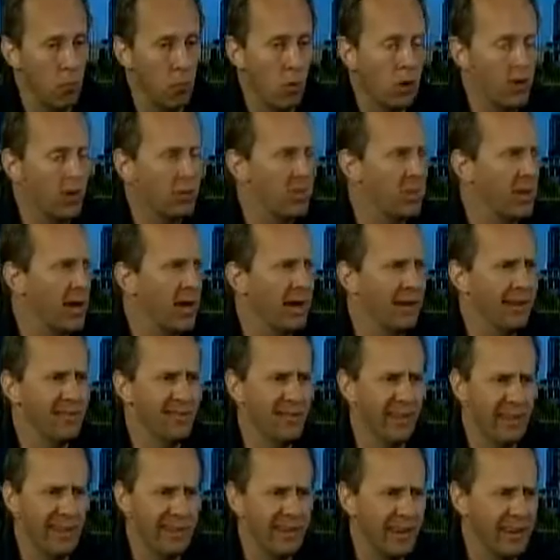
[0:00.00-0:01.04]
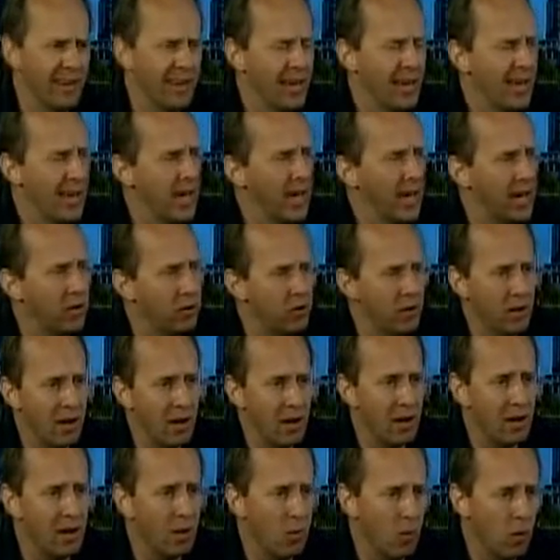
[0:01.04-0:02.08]
of them had like 8 or
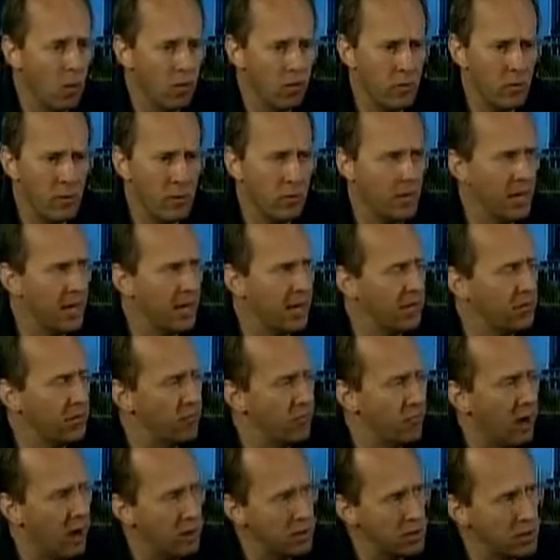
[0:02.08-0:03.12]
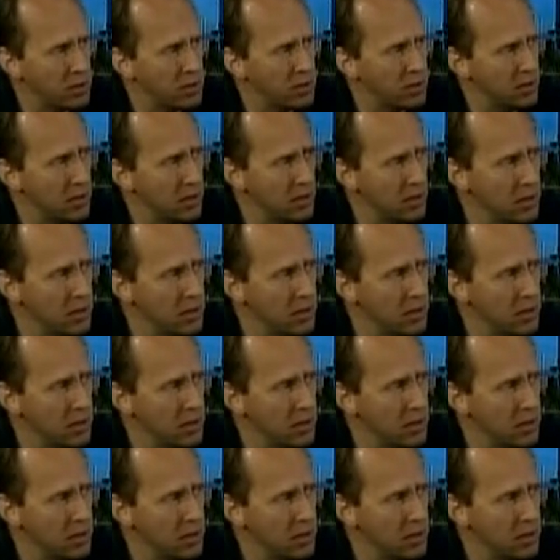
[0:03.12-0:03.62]
9, and one of them I think had 5 or 6 kids in it.